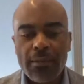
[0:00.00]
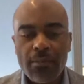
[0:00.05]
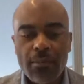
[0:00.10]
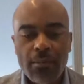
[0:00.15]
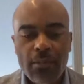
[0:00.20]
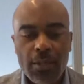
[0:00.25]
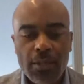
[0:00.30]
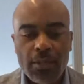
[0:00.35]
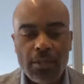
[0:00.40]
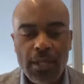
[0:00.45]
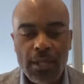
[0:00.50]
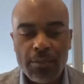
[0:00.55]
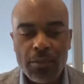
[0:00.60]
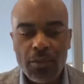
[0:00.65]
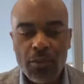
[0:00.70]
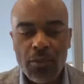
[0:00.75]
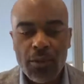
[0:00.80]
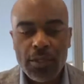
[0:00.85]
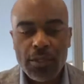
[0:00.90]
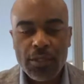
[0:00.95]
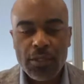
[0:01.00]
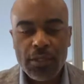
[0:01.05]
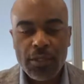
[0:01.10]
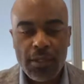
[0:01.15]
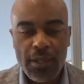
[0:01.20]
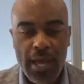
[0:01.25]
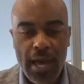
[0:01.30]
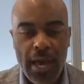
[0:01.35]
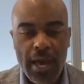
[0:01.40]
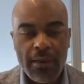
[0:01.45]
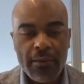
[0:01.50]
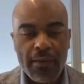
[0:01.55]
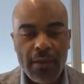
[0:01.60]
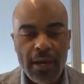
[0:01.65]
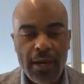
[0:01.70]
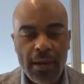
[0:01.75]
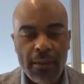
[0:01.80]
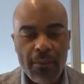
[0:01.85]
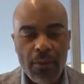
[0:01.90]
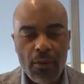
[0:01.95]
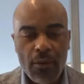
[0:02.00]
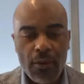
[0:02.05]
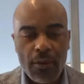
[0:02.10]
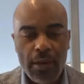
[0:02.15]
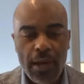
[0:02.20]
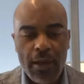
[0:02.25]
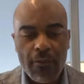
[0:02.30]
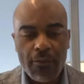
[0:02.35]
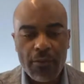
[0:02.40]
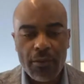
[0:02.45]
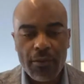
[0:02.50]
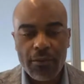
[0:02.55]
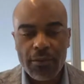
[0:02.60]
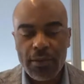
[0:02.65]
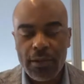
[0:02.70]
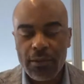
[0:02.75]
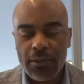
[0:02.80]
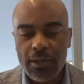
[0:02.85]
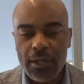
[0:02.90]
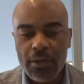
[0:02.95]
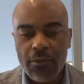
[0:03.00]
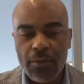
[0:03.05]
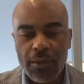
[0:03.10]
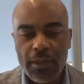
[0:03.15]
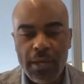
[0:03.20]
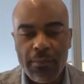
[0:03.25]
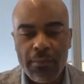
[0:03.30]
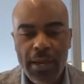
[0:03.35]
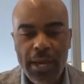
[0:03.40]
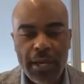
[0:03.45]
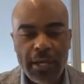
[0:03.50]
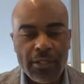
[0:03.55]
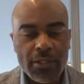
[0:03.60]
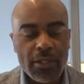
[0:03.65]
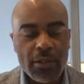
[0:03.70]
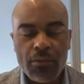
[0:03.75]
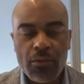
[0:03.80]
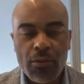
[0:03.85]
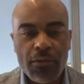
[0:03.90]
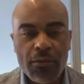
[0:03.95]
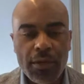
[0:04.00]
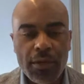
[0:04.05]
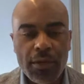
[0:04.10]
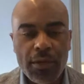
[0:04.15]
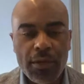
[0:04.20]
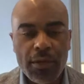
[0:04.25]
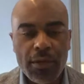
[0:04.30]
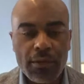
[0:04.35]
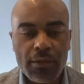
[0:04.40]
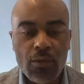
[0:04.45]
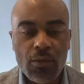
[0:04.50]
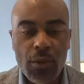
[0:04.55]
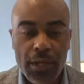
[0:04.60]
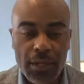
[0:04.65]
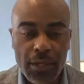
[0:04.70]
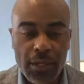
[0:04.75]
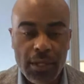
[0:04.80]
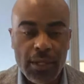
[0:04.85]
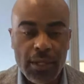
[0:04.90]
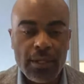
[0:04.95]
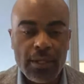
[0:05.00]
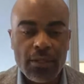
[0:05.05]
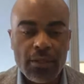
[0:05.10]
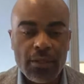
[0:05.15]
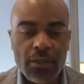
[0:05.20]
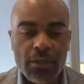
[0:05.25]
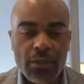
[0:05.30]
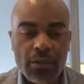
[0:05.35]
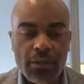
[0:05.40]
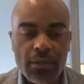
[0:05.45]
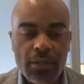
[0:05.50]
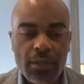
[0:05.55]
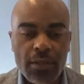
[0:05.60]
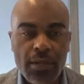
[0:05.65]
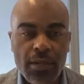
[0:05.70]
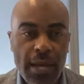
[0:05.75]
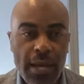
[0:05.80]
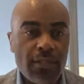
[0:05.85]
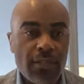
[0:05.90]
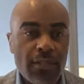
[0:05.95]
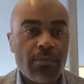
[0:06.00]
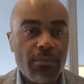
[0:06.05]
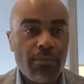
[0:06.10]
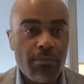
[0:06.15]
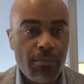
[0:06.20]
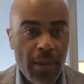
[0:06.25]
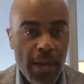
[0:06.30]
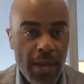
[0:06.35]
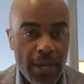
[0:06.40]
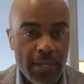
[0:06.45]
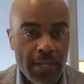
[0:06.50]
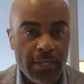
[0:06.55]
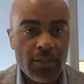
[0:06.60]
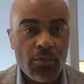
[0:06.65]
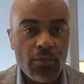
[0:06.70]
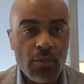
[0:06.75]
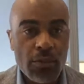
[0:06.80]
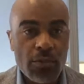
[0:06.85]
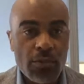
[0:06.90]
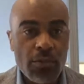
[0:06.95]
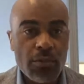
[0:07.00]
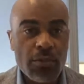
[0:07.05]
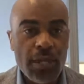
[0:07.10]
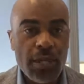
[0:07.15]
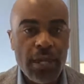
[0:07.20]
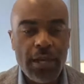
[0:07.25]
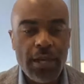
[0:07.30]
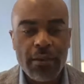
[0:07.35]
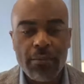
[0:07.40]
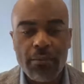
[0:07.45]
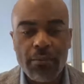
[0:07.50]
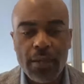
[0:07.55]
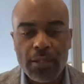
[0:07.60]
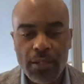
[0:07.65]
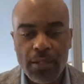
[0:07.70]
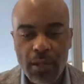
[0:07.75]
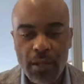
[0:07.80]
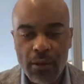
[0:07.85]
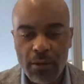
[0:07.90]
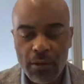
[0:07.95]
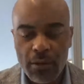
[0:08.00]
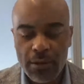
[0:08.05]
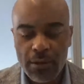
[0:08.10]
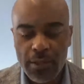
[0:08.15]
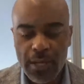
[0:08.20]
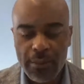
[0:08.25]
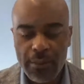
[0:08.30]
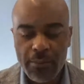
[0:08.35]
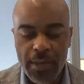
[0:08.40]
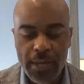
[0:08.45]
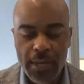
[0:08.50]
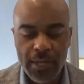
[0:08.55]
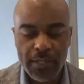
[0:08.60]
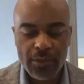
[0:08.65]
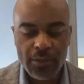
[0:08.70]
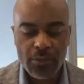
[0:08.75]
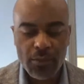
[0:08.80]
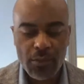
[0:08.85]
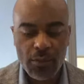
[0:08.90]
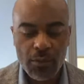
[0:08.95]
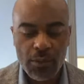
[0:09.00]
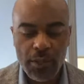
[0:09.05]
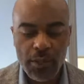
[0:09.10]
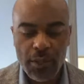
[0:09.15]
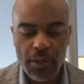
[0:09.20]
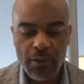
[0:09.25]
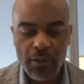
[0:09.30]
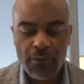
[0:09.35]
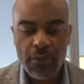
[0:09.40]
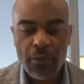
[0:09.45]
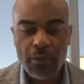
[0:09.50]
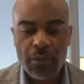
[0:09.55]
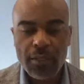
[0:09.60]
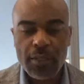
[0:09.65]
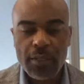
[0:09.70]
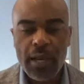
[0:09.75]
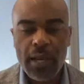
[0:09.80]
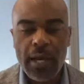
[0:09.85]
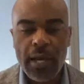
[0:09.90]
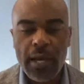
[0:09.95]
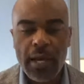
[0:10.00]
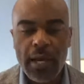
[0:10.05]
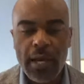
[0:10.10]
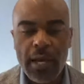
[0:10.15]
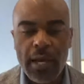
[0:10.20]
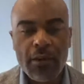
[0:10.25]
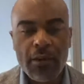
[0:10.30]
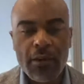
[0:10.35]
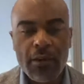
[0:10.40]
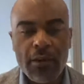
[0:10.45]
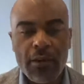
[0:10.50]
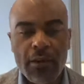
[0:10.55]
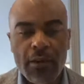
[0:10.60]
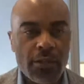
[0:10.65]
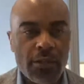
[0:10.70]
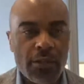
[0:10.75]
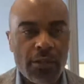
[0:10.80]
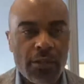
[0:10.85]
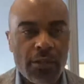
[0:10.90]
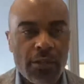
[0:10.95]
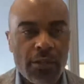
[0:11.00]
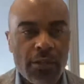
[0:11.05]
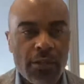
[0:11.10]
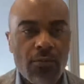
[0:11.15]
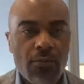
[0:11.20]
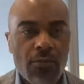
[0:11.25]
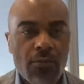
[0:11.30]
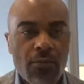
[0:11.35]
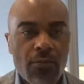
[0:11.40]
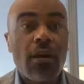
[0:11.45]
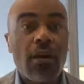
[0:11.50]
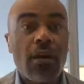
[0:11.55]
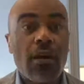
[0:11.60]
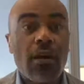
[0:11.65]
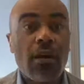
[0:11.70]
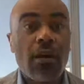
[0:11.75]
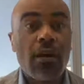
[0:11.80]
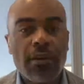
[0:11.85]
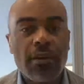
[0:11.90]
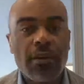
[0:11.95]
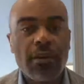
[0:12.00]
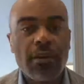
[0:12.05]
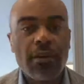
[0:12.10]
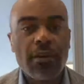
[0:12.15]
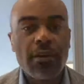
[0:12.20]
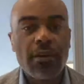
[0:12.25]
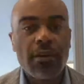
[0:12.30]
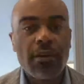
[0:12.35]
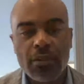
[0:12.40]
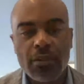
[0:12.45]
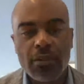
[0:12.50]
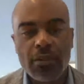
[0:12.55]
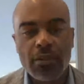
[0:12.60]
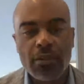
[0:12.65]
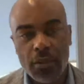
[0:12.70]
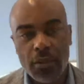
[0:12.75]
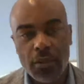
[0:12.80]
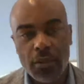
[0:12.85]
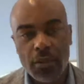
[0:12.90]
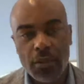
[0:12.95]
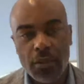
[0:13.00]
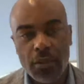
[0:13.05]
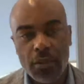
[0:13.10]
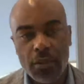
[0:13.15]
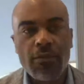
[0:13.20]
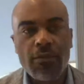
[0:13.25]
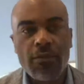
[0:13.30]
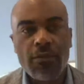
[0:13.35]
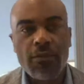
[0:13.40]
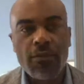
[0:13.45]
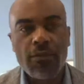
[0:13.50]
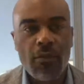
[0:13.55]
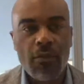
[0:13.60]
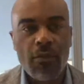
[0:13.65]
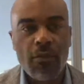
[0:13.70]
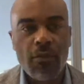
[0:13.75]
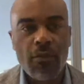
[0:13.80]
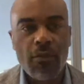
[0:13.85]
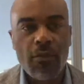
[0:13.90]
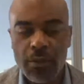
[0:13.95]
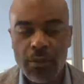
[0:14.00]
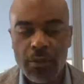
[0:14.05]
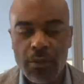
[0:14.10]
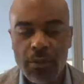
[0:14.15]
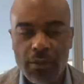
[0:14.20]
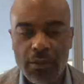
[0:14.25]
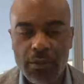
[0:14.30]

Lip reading: But subsequent to that, or after they're done with that package, they're moving quickly to the next package, which will take much longer. And that package will focus a lot on infrastructure and recovery versus relief from COVID. So they're